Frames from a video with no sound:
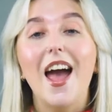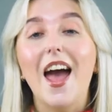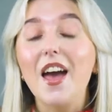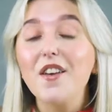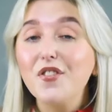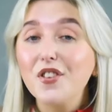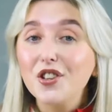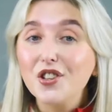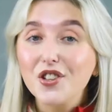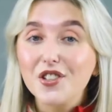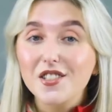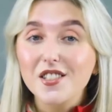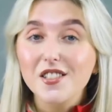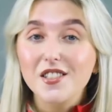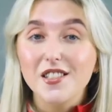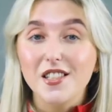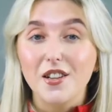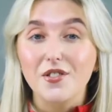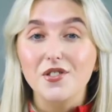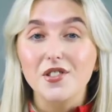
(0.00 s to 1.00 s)
If it looks and
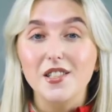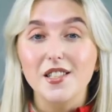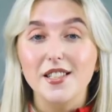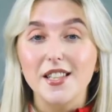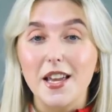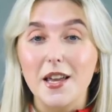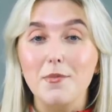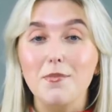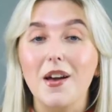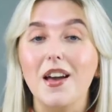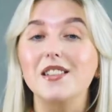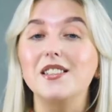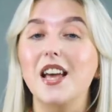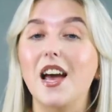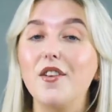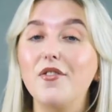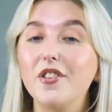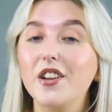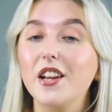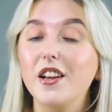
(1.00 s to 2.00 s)
sounds the same as
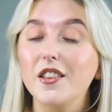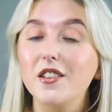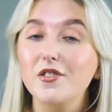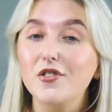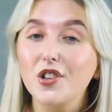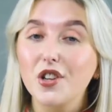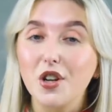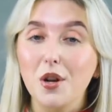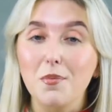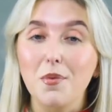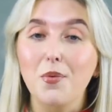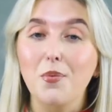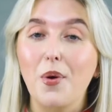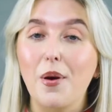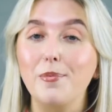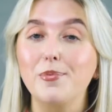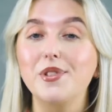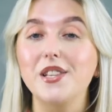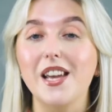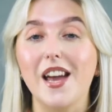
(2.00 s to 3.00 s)
every other recruitment
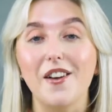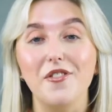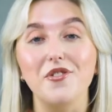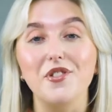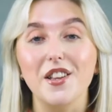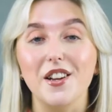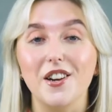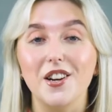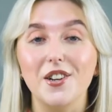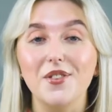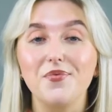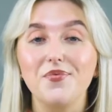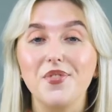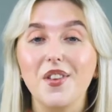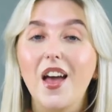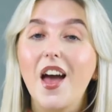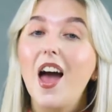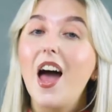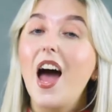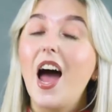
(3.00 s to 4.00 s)
website out there,
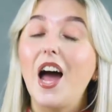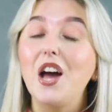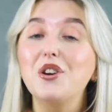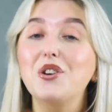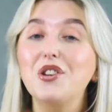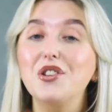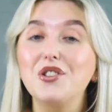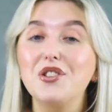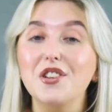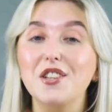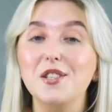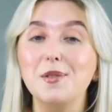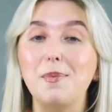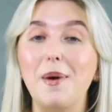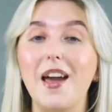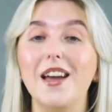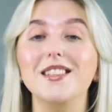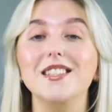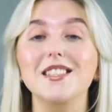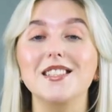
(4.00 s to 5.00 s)
how can you
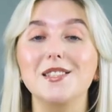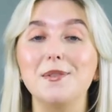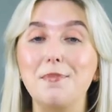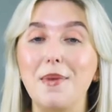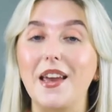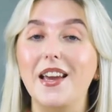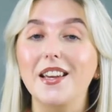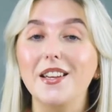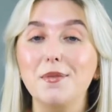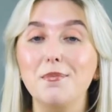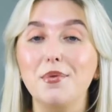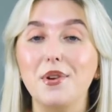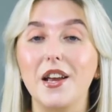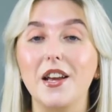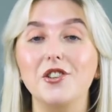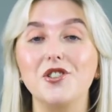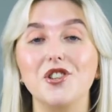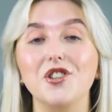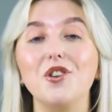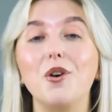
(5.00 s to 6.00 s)
expect to make an
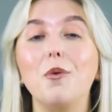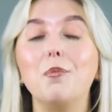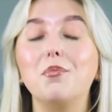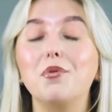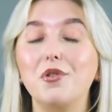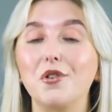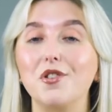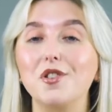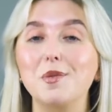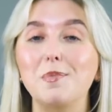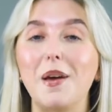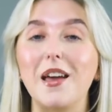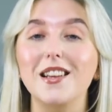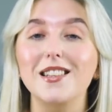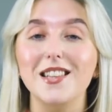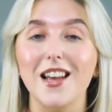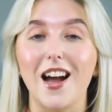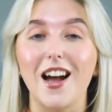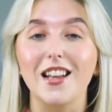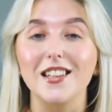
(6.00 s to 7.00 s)
impression on prospects
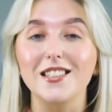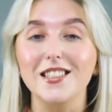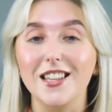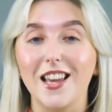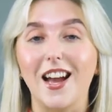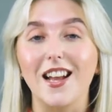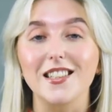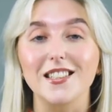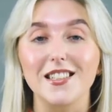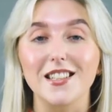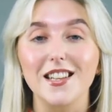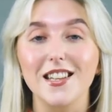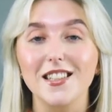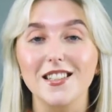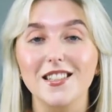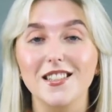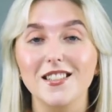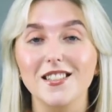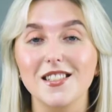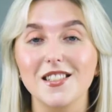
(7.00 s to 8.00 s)
and
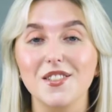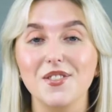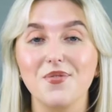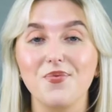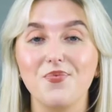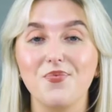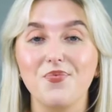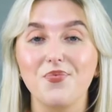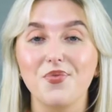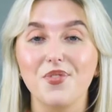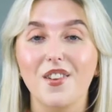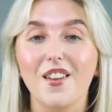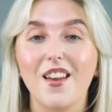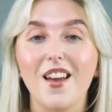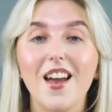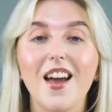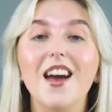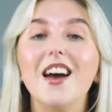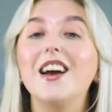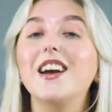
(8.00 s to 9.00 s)
candidates?
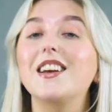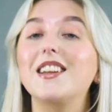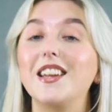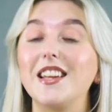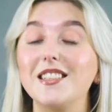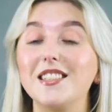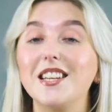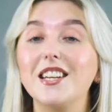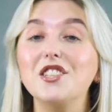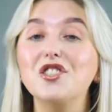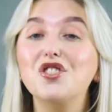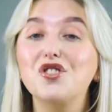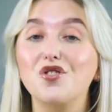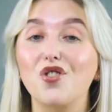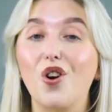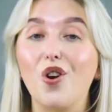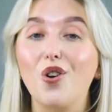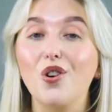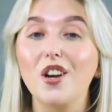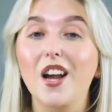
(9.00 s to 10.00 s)
Creating a
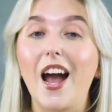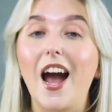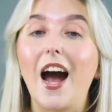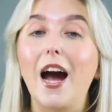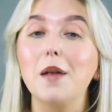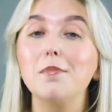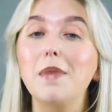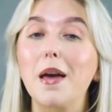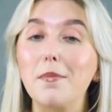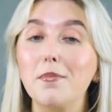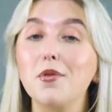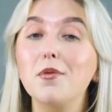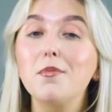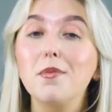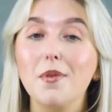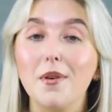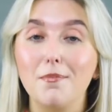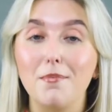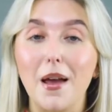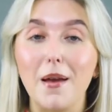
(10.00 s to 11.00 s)
strong and
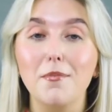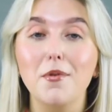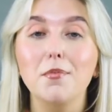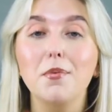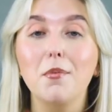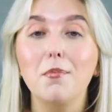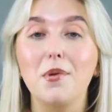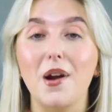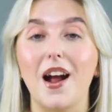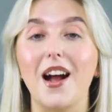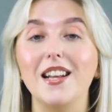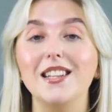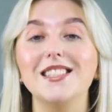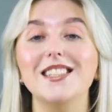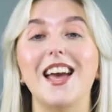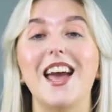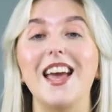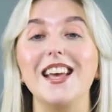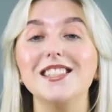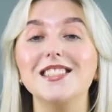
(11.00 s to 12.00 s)
memorable brand
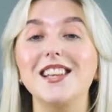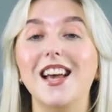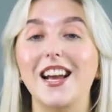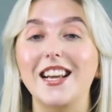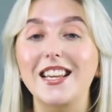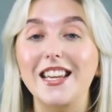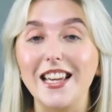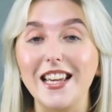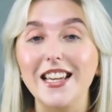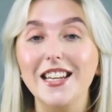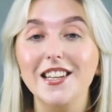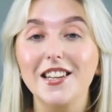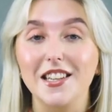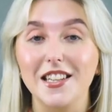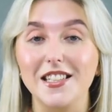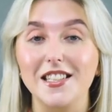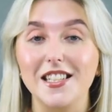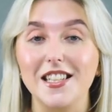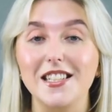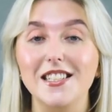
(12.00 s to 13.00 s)
is a key
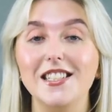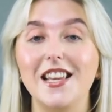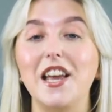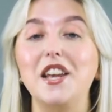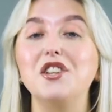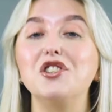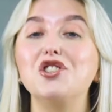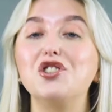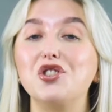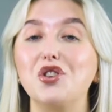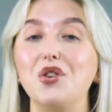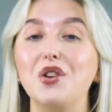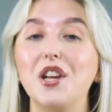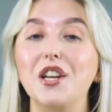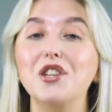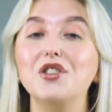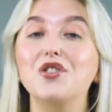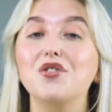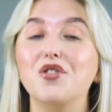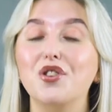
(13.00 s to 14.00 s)
ingredient in
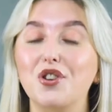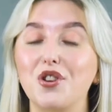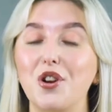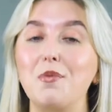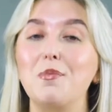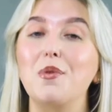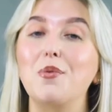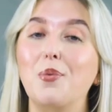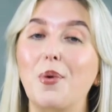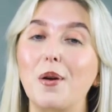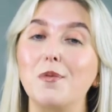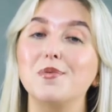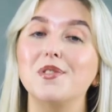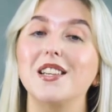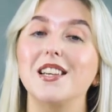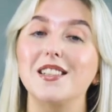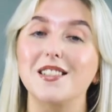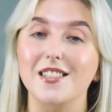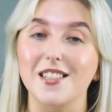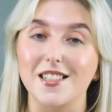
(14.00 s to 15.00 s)
ensuring your recruitment
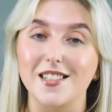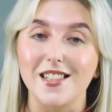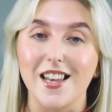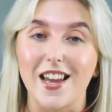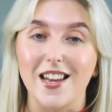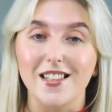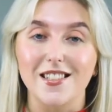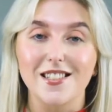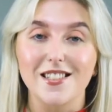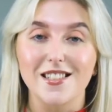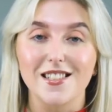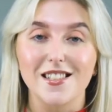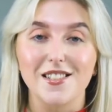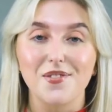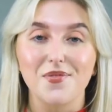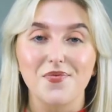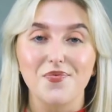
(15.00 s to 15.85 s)
website's success.